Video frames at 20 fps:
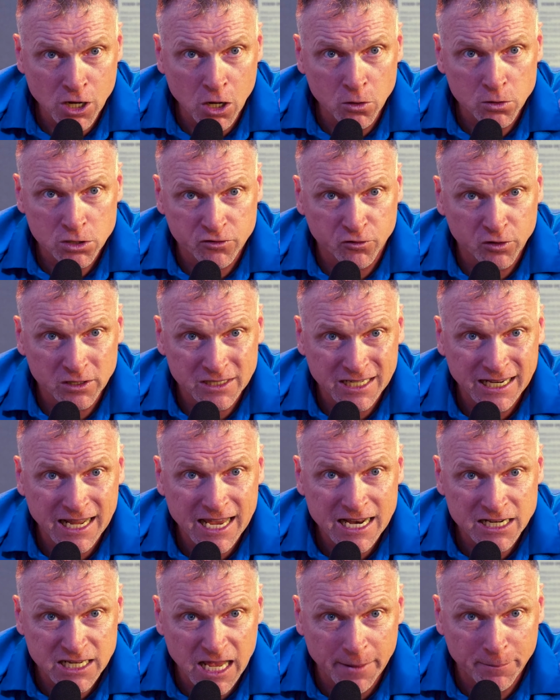notes for
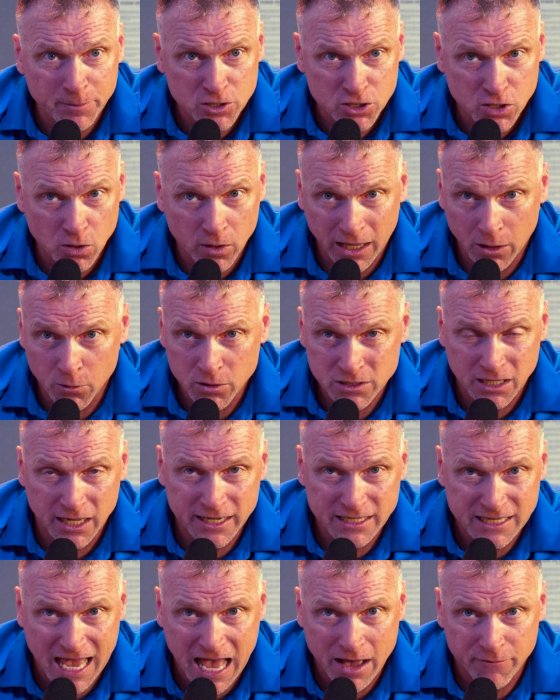today's episode, I would
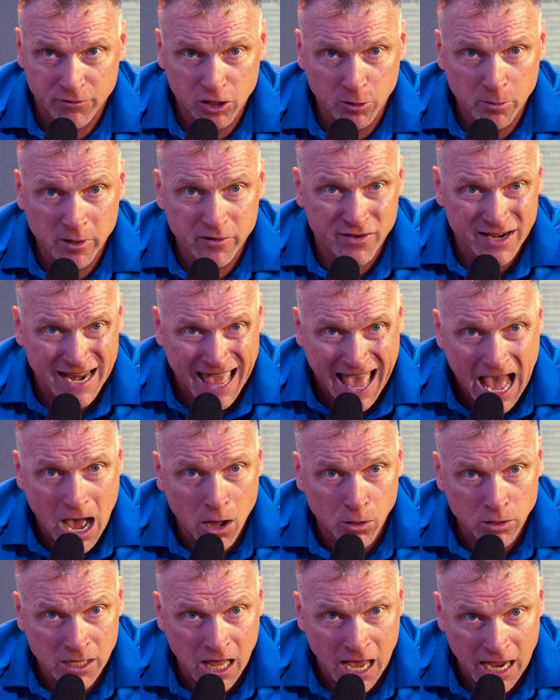like to have a little bit of an
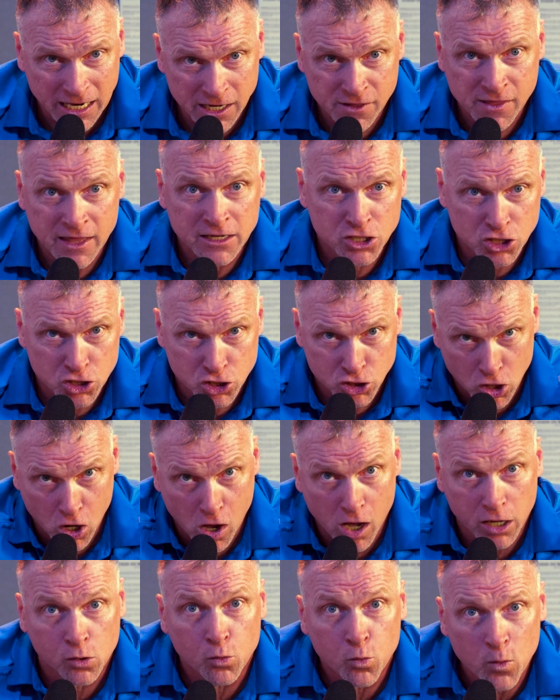outline and then just
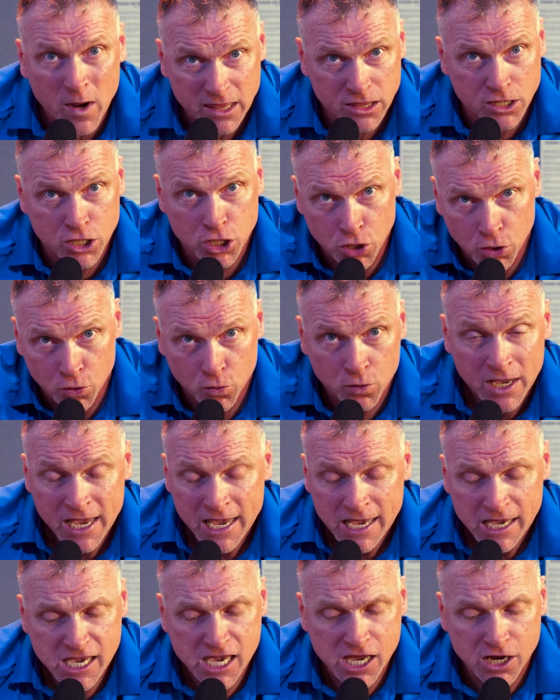talk with you
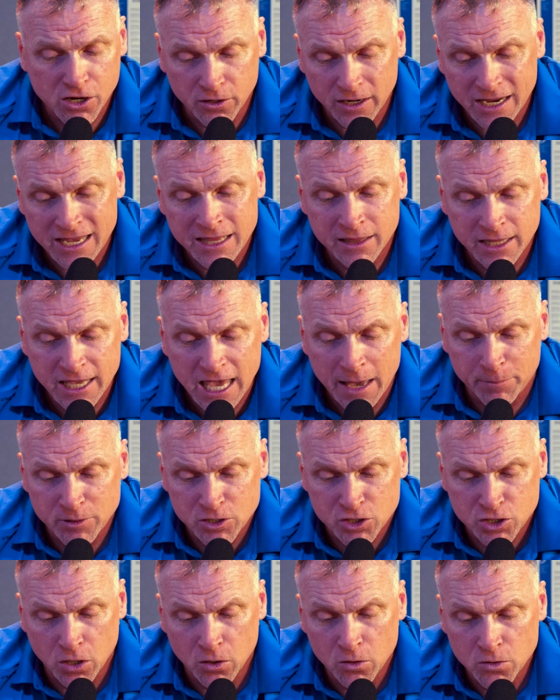here in the
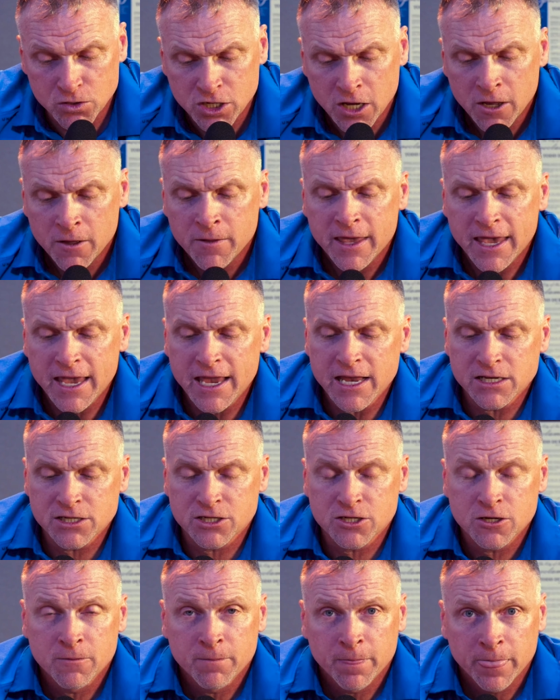episodes.
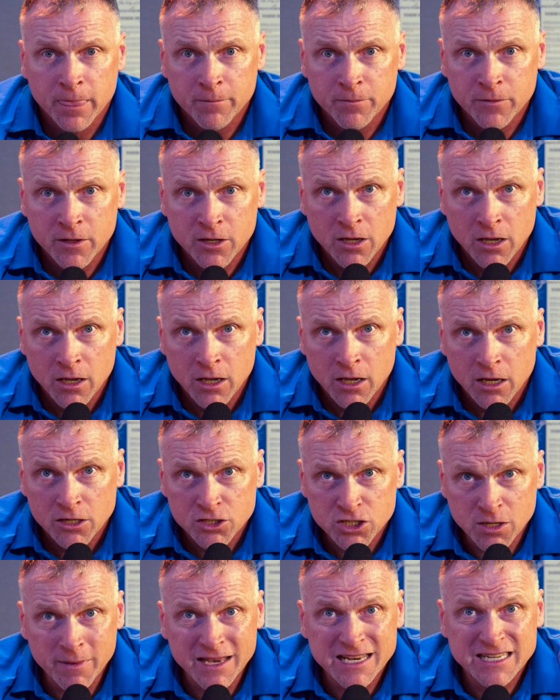Is
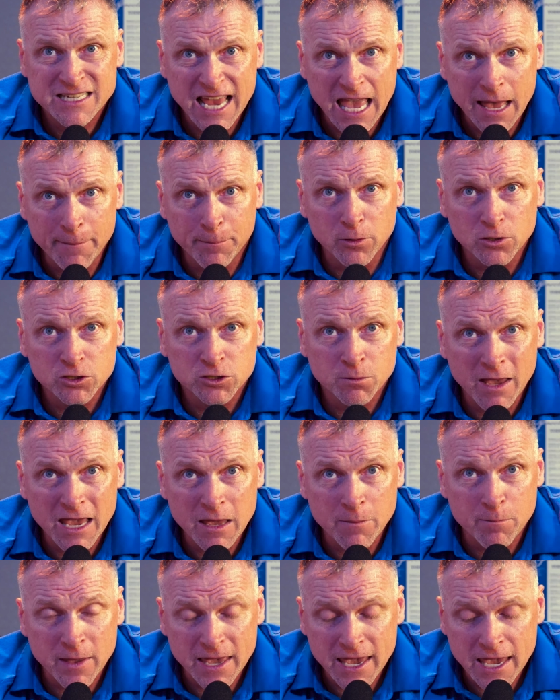some examples
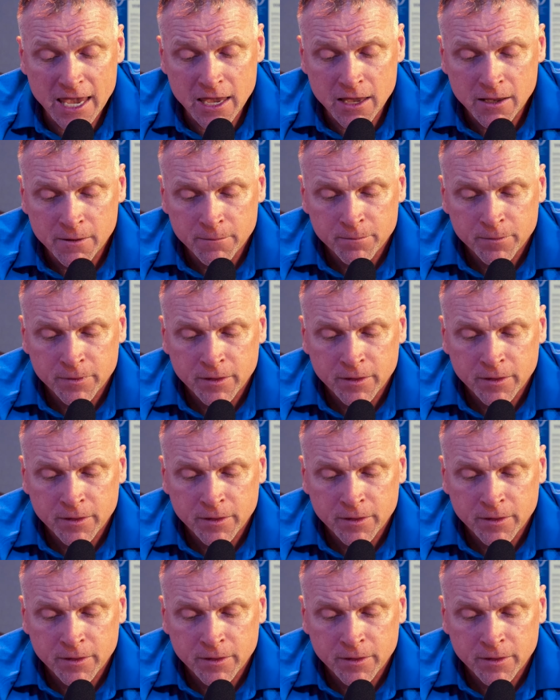may be